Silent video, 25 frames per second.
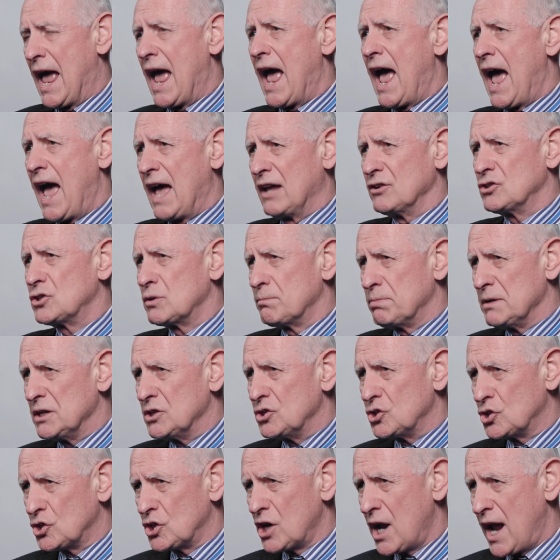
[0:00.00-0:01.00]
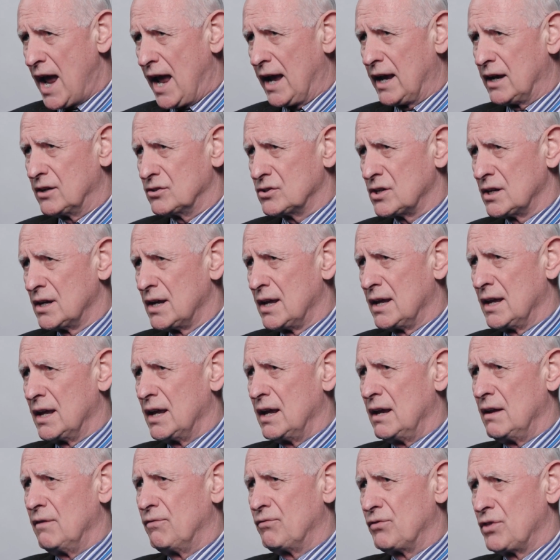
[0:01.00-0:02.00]
had to be checked
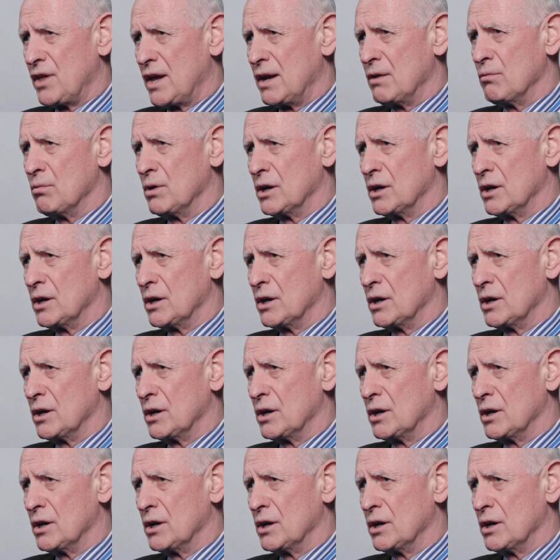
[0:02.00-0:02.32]
if they